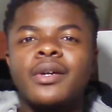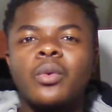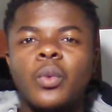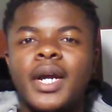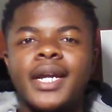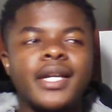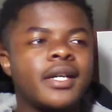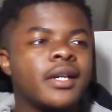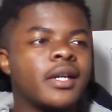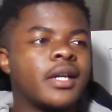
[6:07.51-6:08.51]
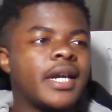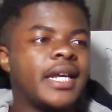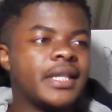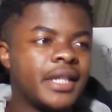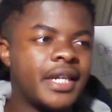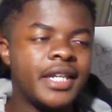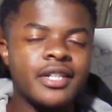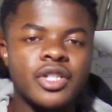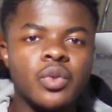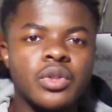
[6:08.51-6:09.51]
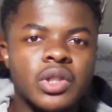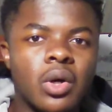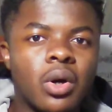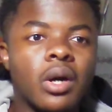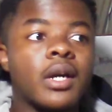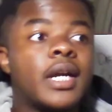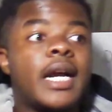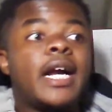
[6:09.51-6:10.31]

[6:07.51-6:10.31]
away and leaning into his car.